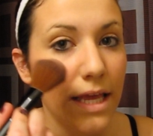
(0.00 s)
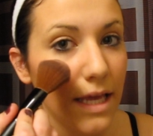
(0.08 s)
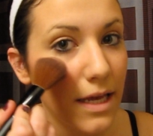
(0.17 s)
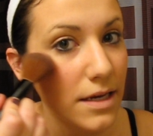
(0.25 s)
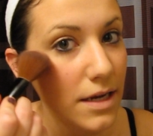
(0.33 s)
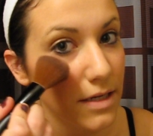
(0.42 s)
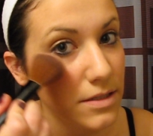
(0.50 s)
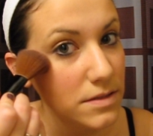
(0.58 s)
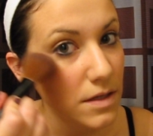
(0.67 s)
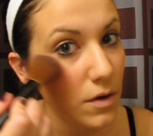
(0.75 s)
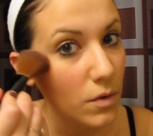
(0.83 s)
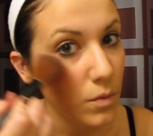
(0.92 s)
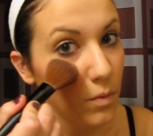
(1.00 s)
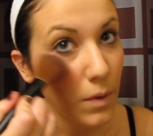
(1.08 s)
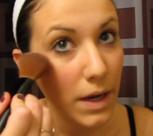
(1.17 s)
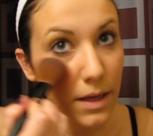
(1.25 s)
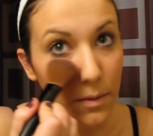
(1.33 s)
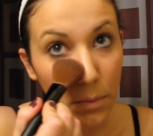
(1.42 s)
and I just go
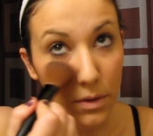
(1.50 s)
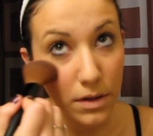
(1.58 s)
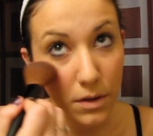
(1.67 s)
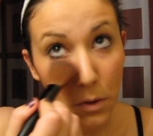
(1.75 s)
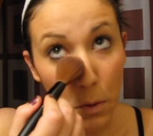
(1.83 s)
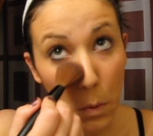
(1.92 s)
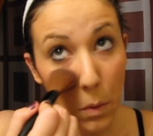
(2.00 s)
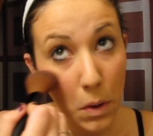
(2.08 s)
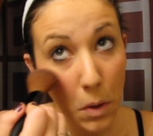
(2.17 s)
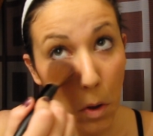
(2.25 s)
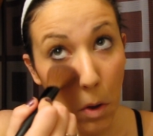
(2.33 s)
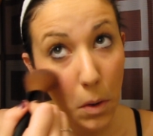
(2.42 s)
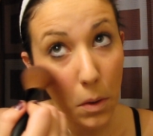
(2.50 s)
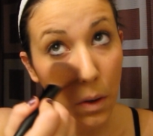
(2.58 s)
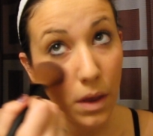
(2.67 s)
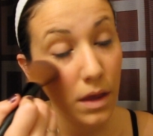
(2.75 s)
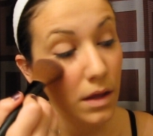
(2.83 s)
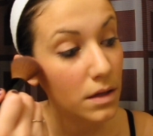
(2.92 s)
right below
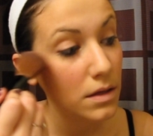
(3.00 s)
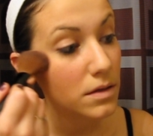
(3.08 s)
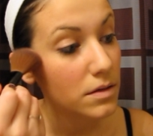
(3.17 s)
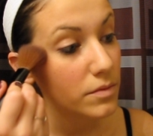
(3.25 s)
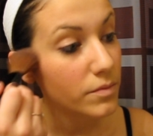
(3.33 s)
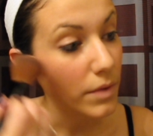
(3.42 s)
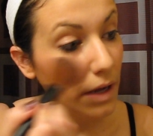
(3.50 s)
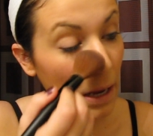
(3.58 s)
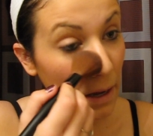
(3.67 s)
my